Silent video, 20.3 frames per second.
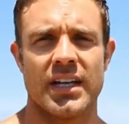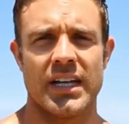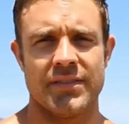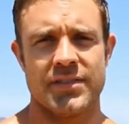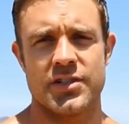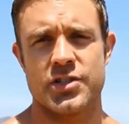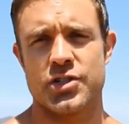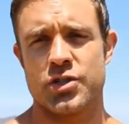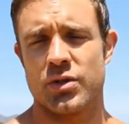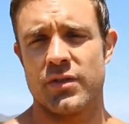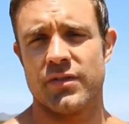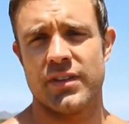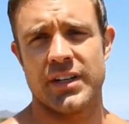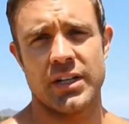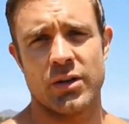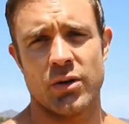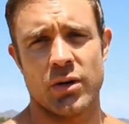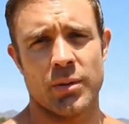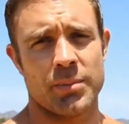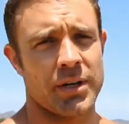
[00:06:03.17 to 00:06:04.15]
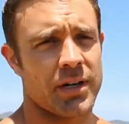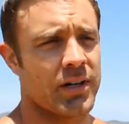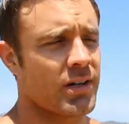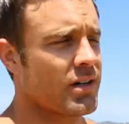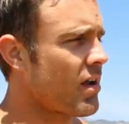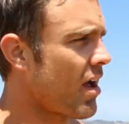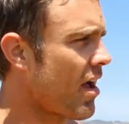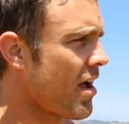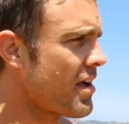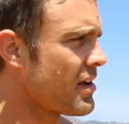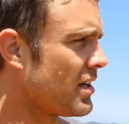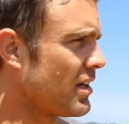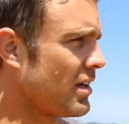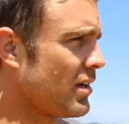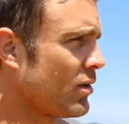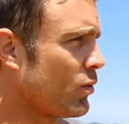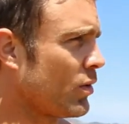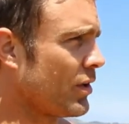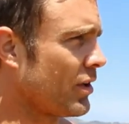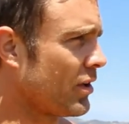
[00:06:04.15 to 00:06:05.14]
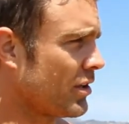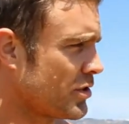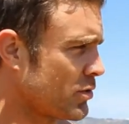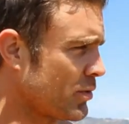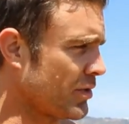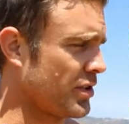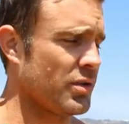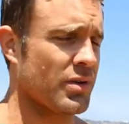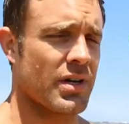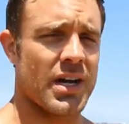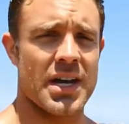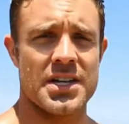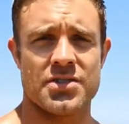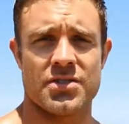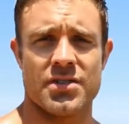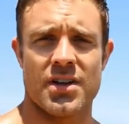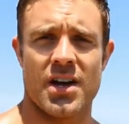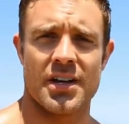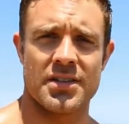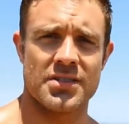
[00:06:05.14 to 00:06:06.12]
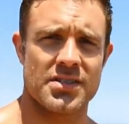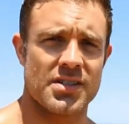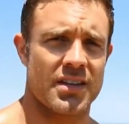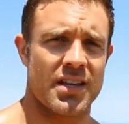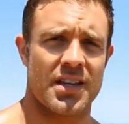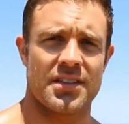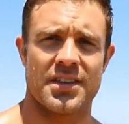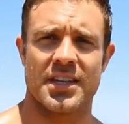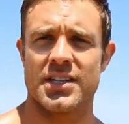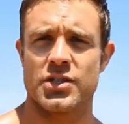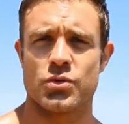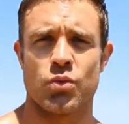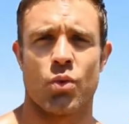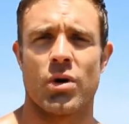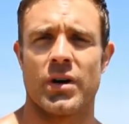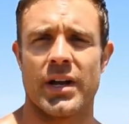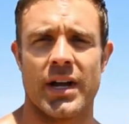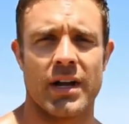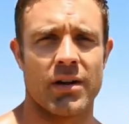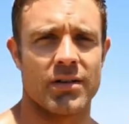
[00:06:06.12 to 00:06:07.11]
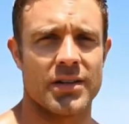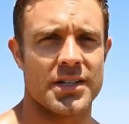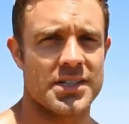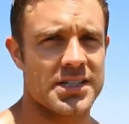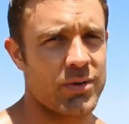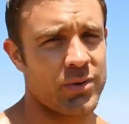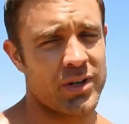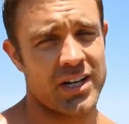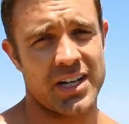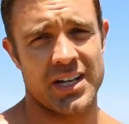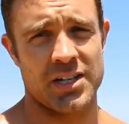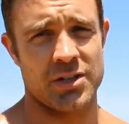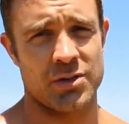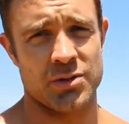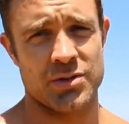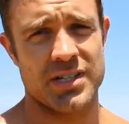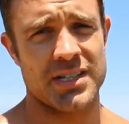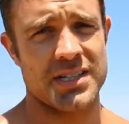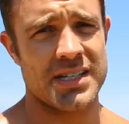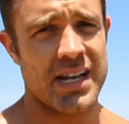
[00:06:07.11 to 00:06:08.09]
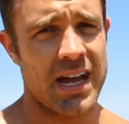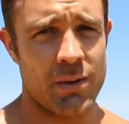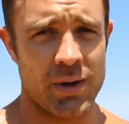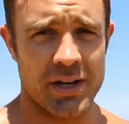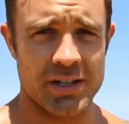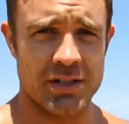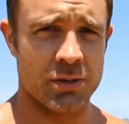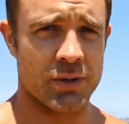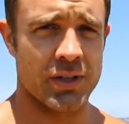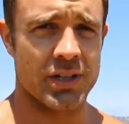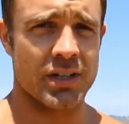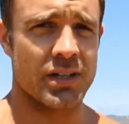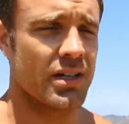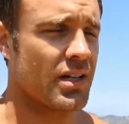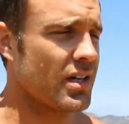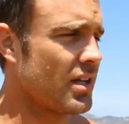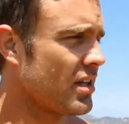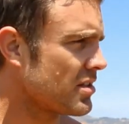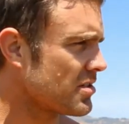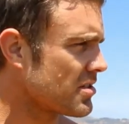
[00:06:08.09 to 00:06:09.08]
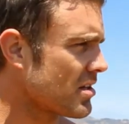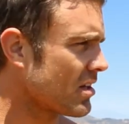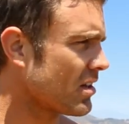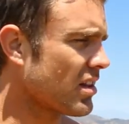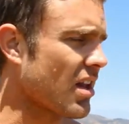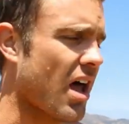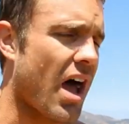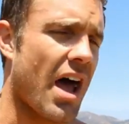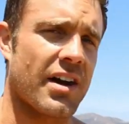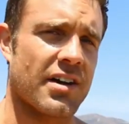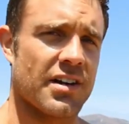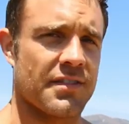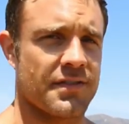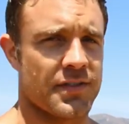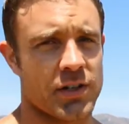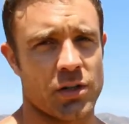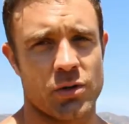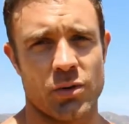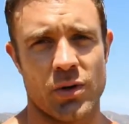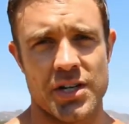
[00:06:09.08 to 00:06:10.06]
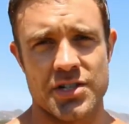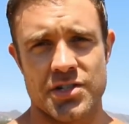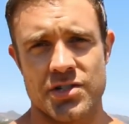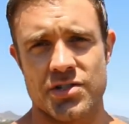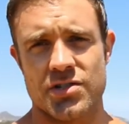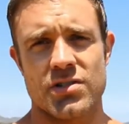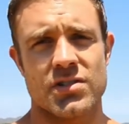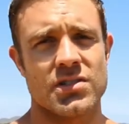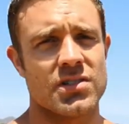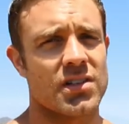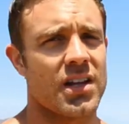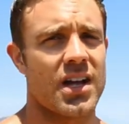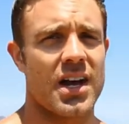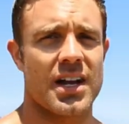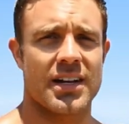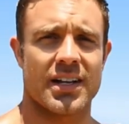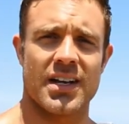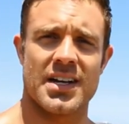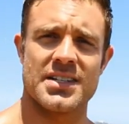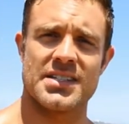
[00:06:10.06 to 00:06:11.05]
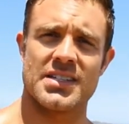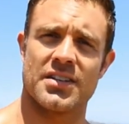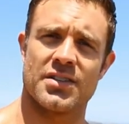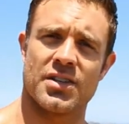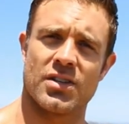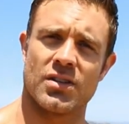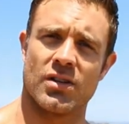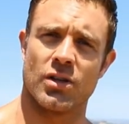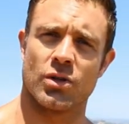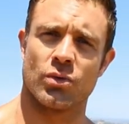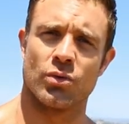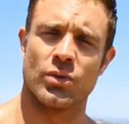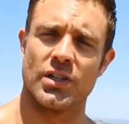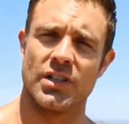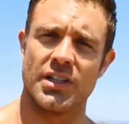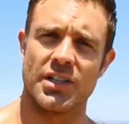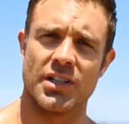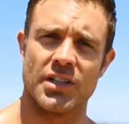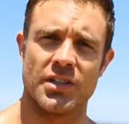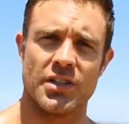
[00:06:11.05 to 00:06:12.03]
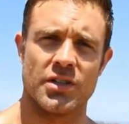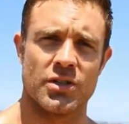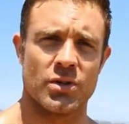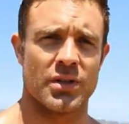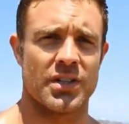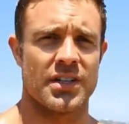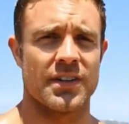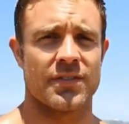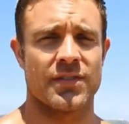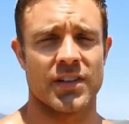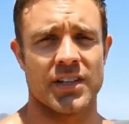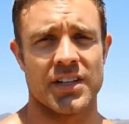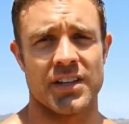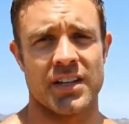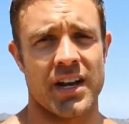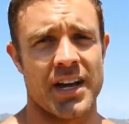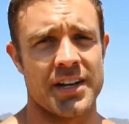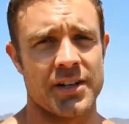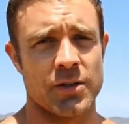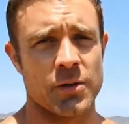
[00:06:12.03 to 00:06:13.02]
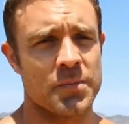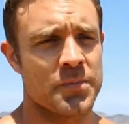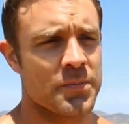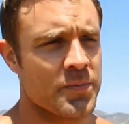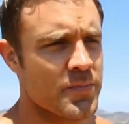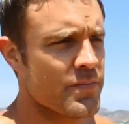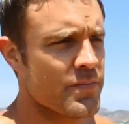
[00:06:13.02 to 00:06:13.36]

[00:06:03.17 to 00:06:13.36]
Even to shoot a video up here, whether it's with you guys or not, you saw that thing, it's worn out. That's what I use, that's how I do it. There's a lot of different equations. There's a lot of guys out there that look really good that do it differently than I do.